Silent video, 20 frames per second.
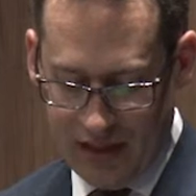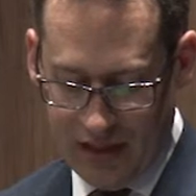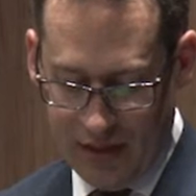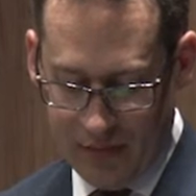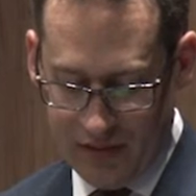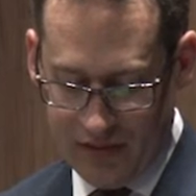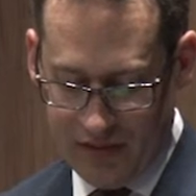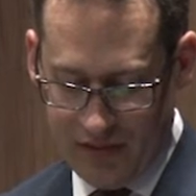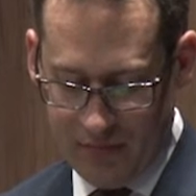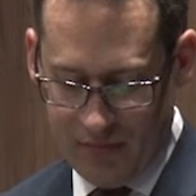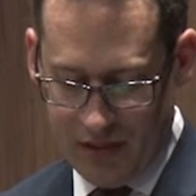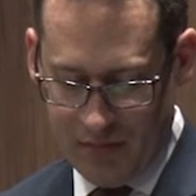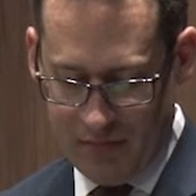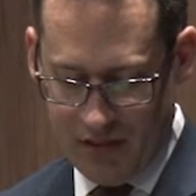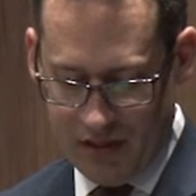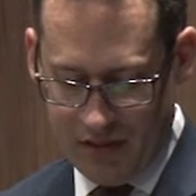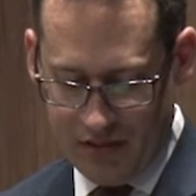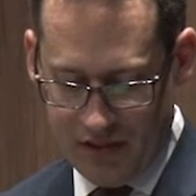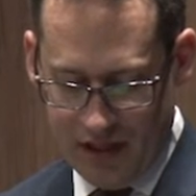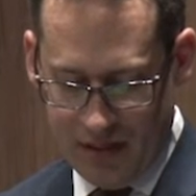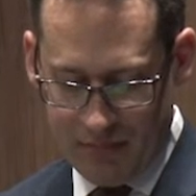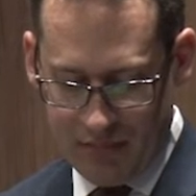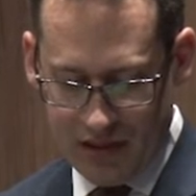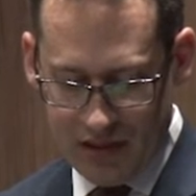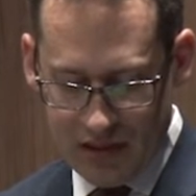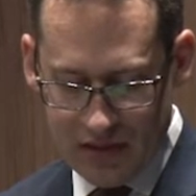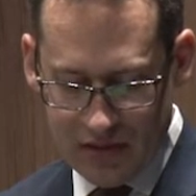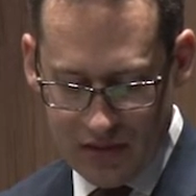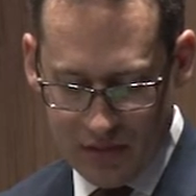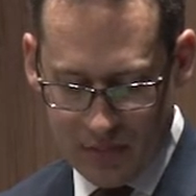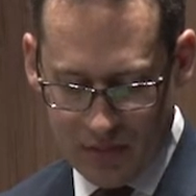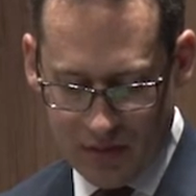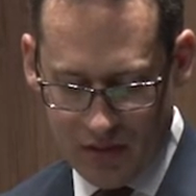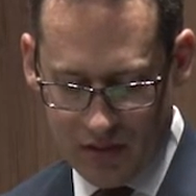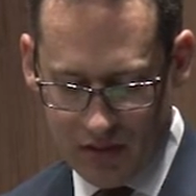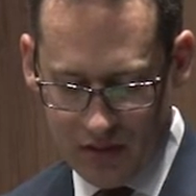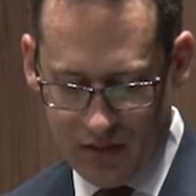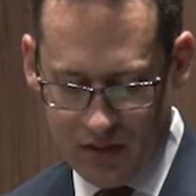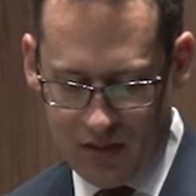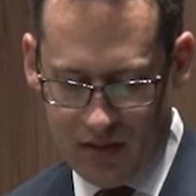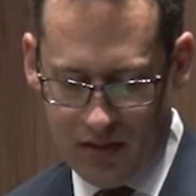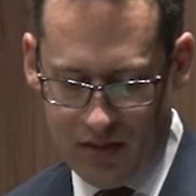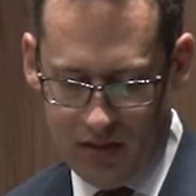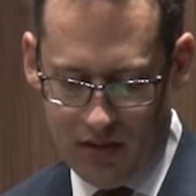and I would submit better Japanese in the world,